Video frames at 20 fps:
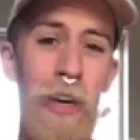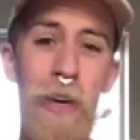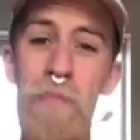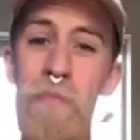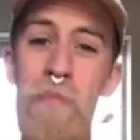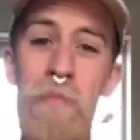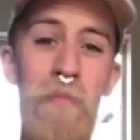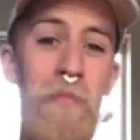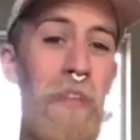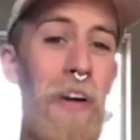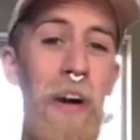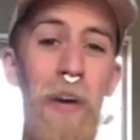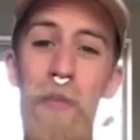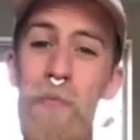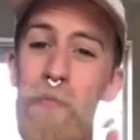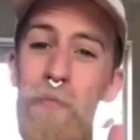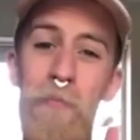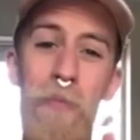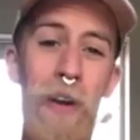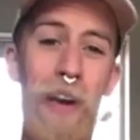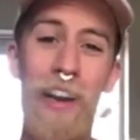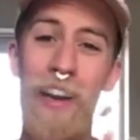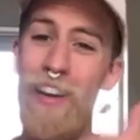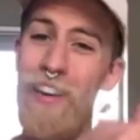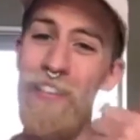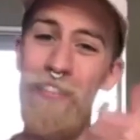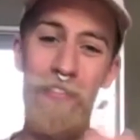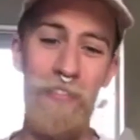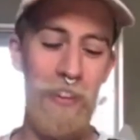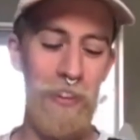fine, brilliant.
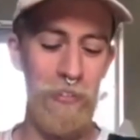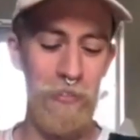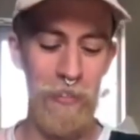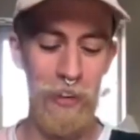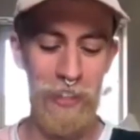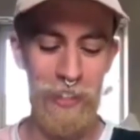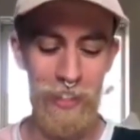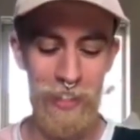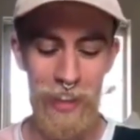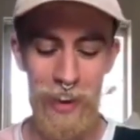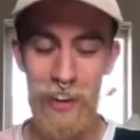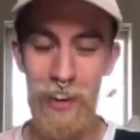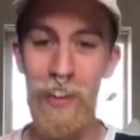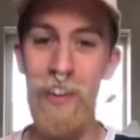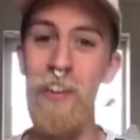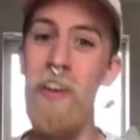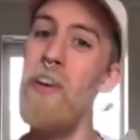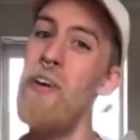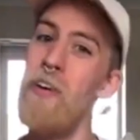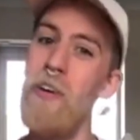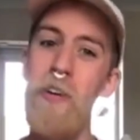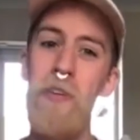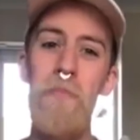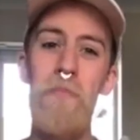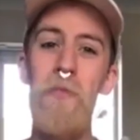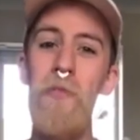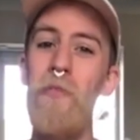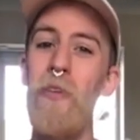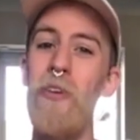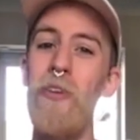Feel free to then move on
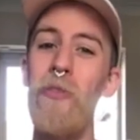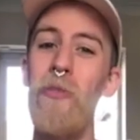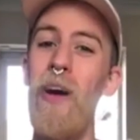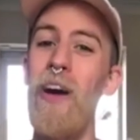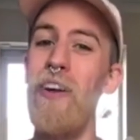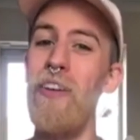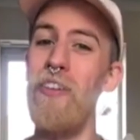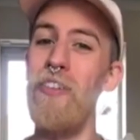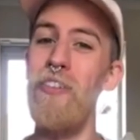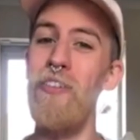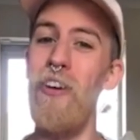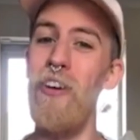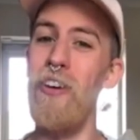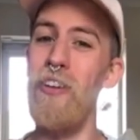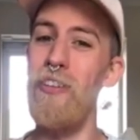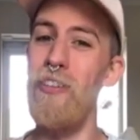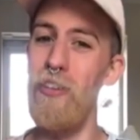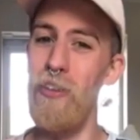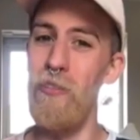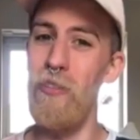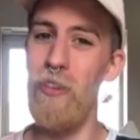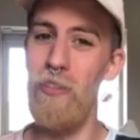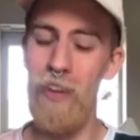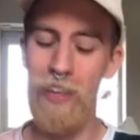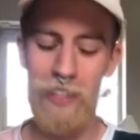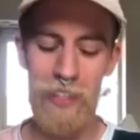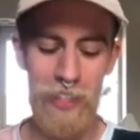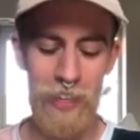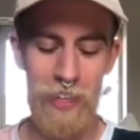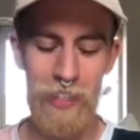to what else you're going to do with the rest of your
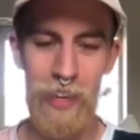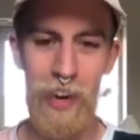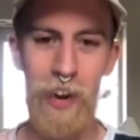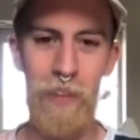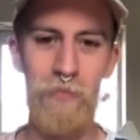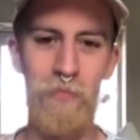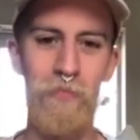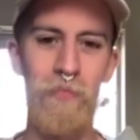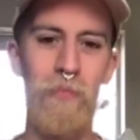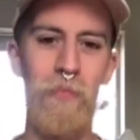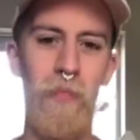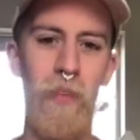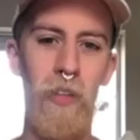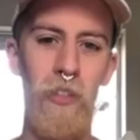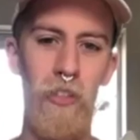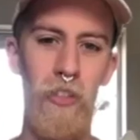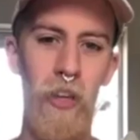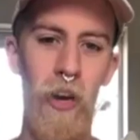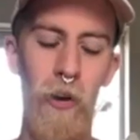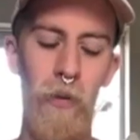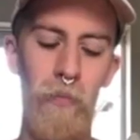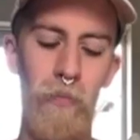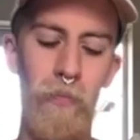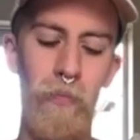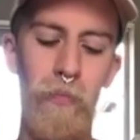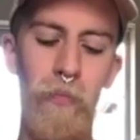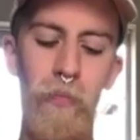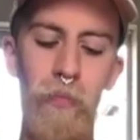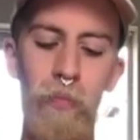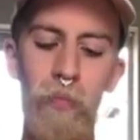day. So
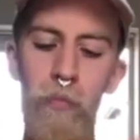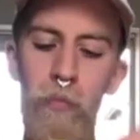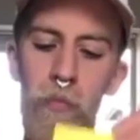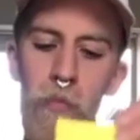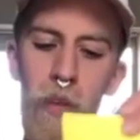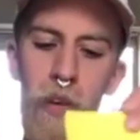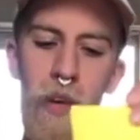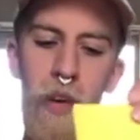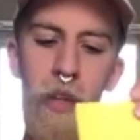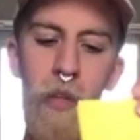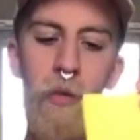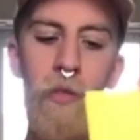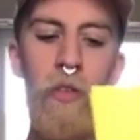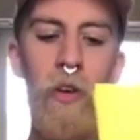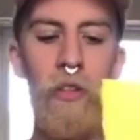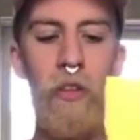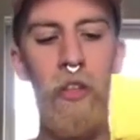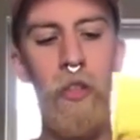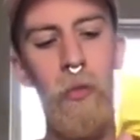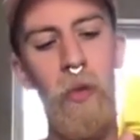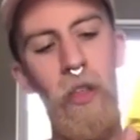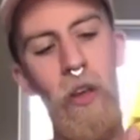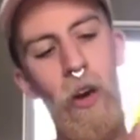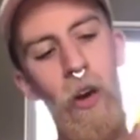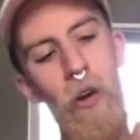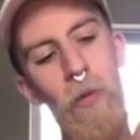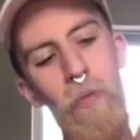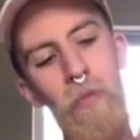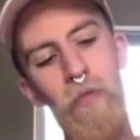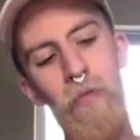now that we've got this with your open
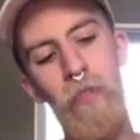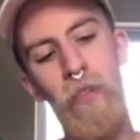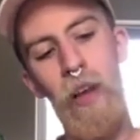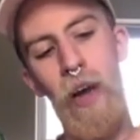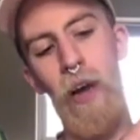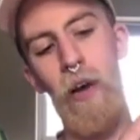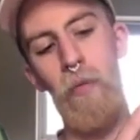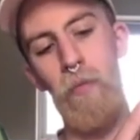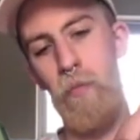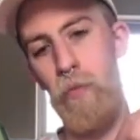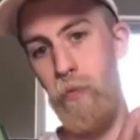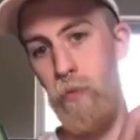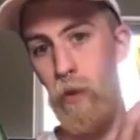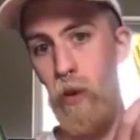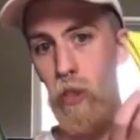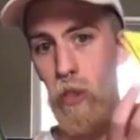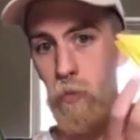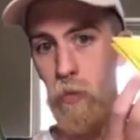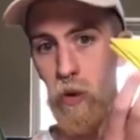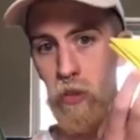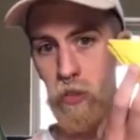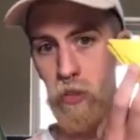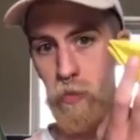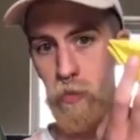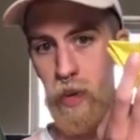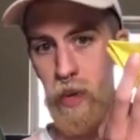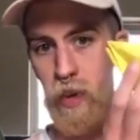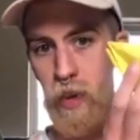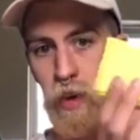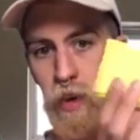flap on the bottom
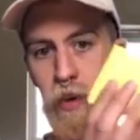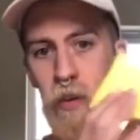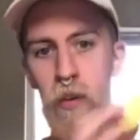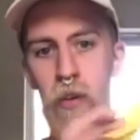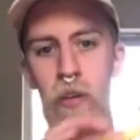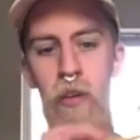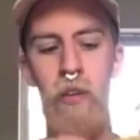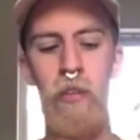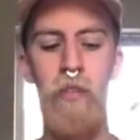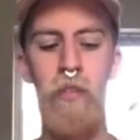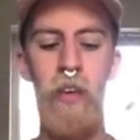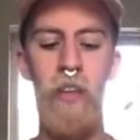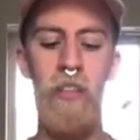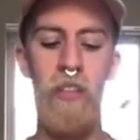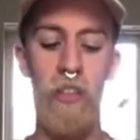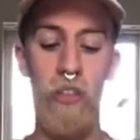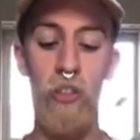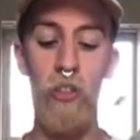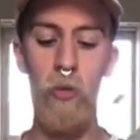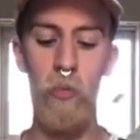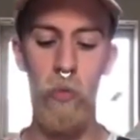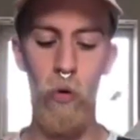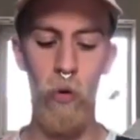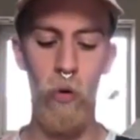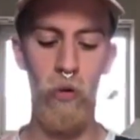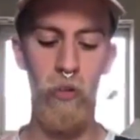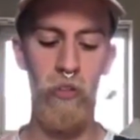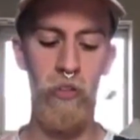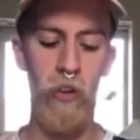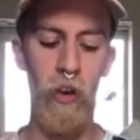here, facing towards
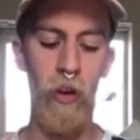you,